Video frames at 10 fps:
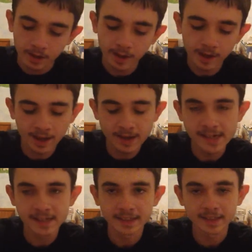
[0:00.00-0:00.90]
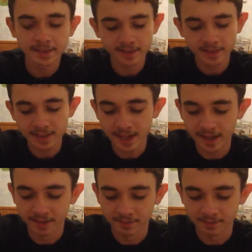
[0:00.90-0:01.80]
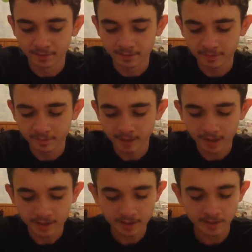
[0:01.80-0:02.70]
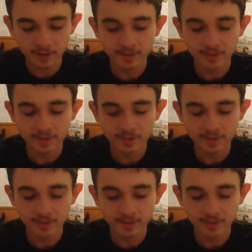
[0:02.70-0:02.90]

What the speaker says: And, yeah. So